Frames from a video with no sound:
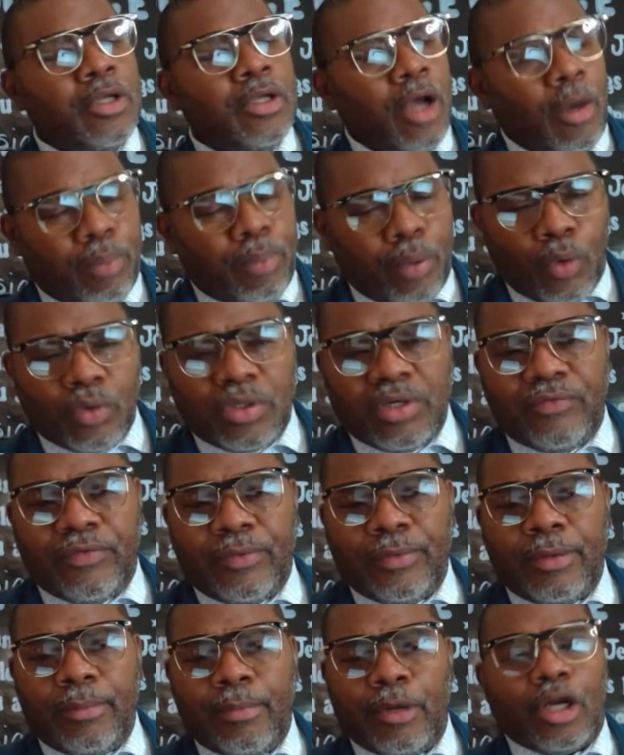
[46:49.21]
Approaching
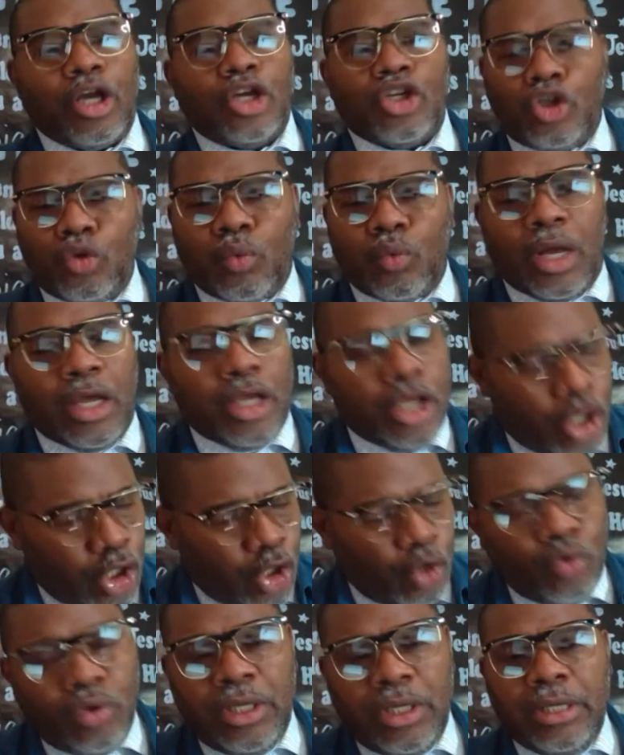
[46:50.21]
from the because you what?
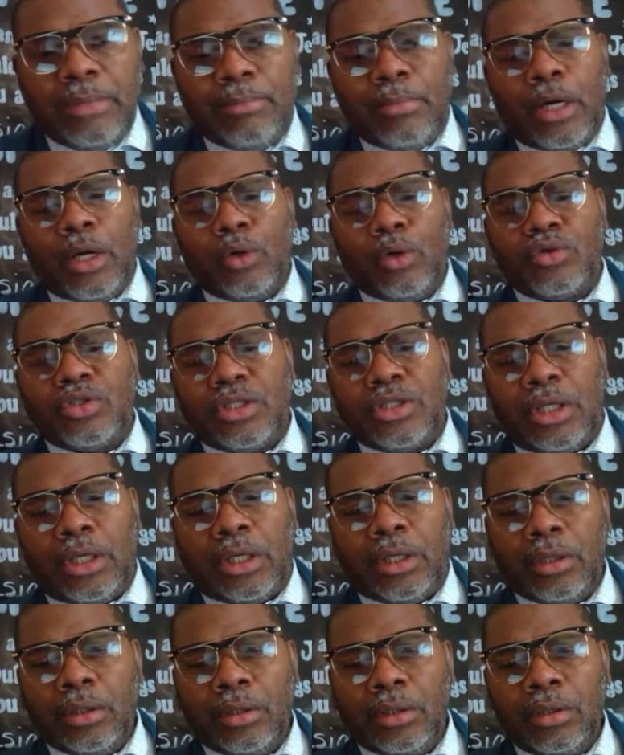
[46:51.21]
You need
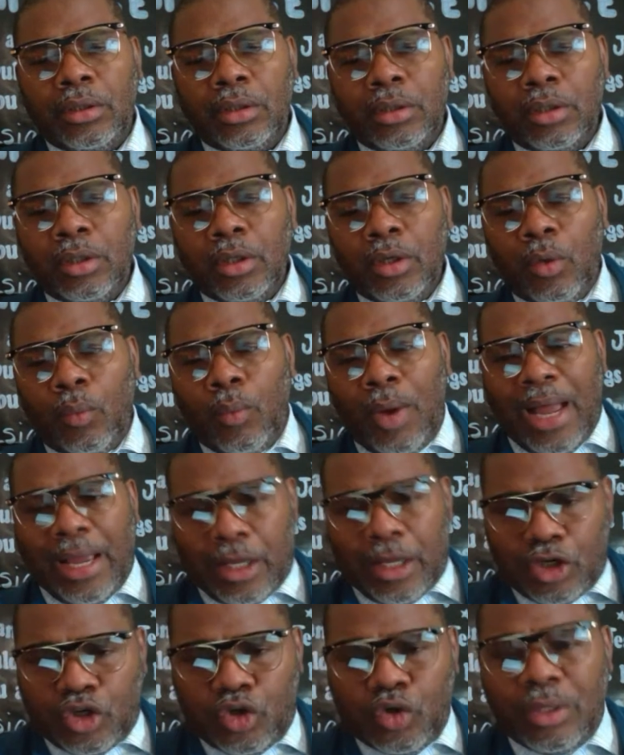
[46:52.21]
mercy. Why?
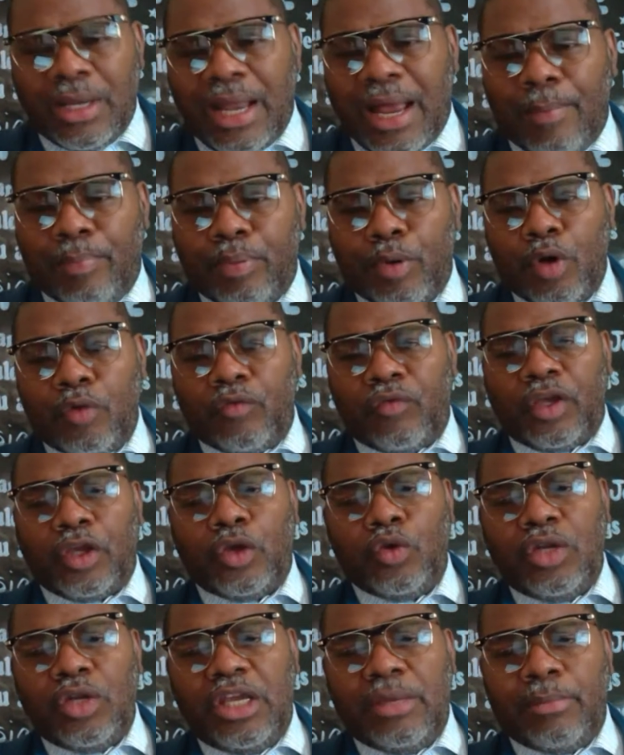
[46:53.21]
Because you're not perfect.
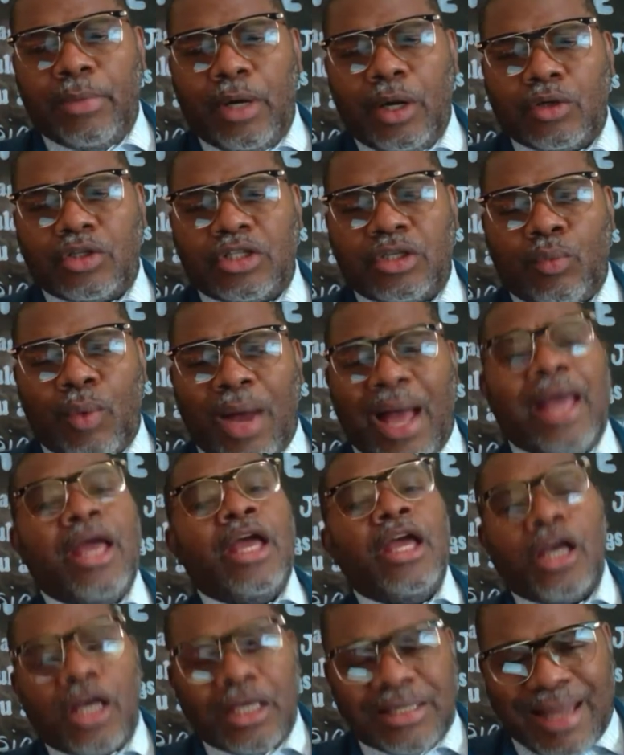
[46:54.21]
You need mercy. Why?
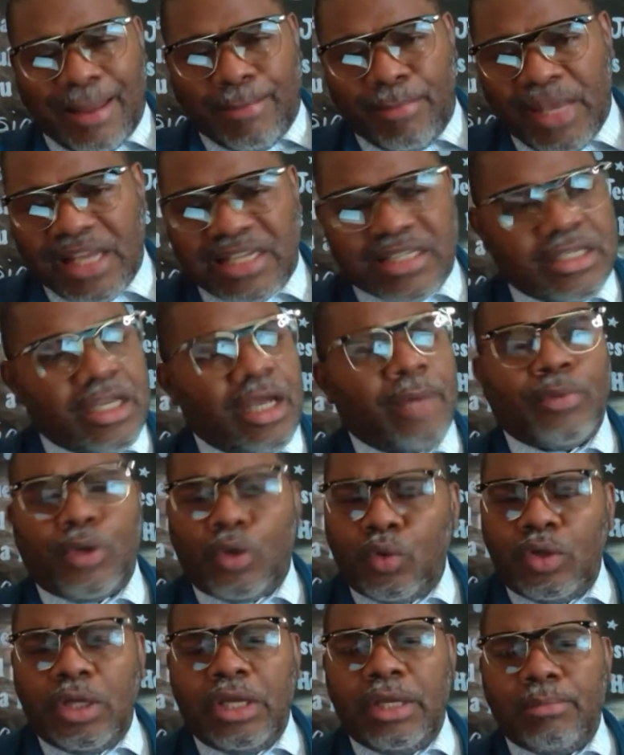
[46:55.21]
Because I messed up.
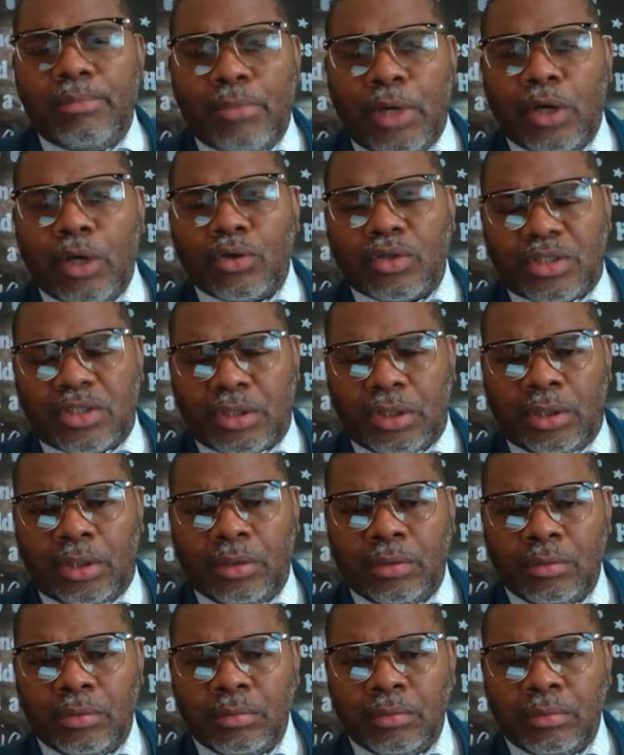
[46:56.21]
You need mercy.